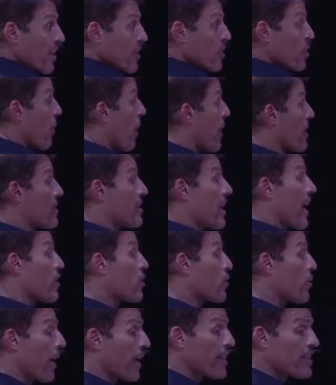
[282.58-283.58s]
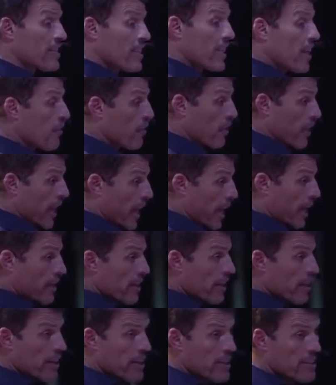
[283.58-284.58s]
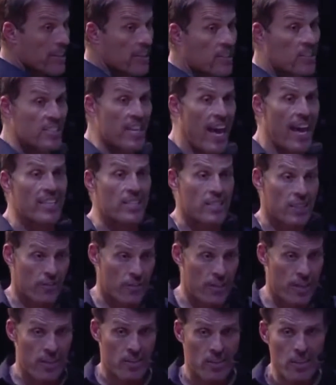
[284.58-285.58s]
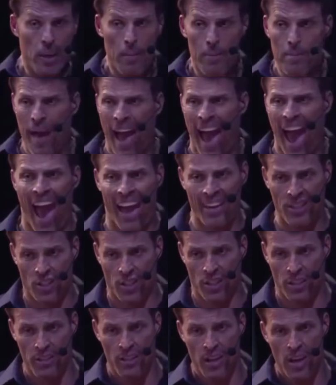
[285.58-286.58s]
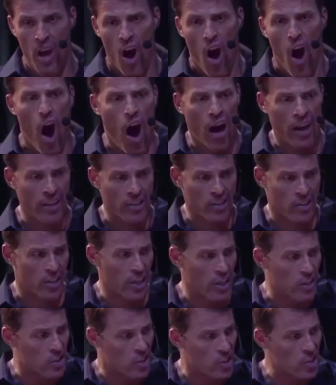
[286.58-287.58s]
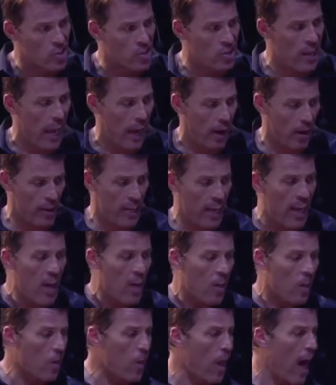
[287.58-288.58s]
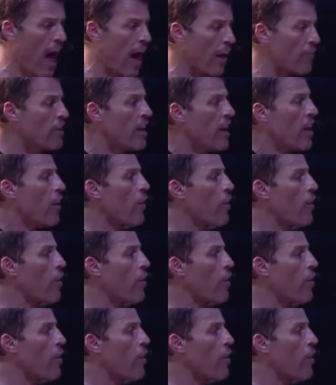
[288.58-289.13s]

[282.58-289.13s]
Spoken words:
So I said creativity, decisiveness, passion, honesty, sincerity, love.